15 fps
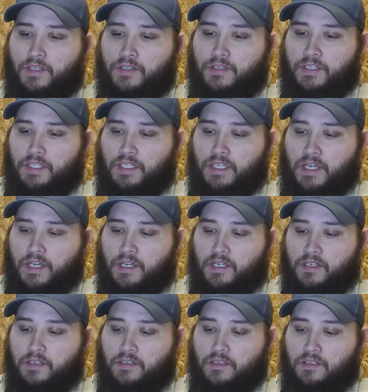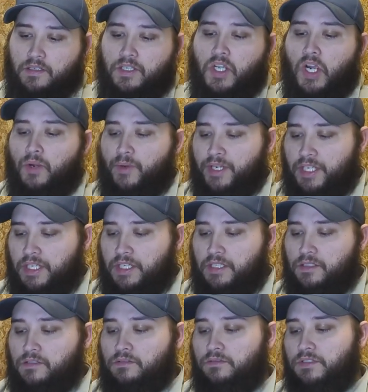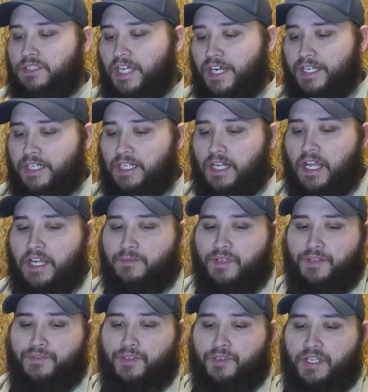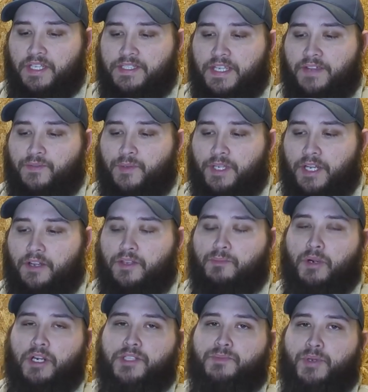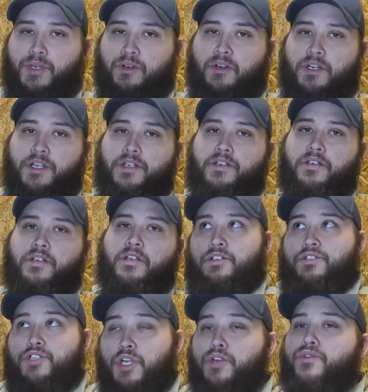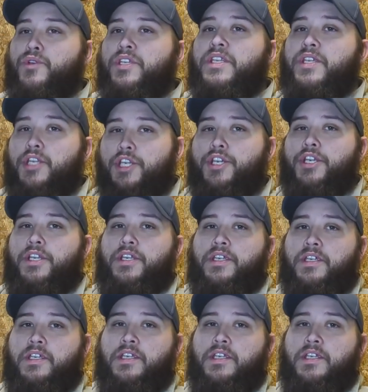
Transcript: The car went in, got in alignment a few days after we got all the parts put on. Drove really good.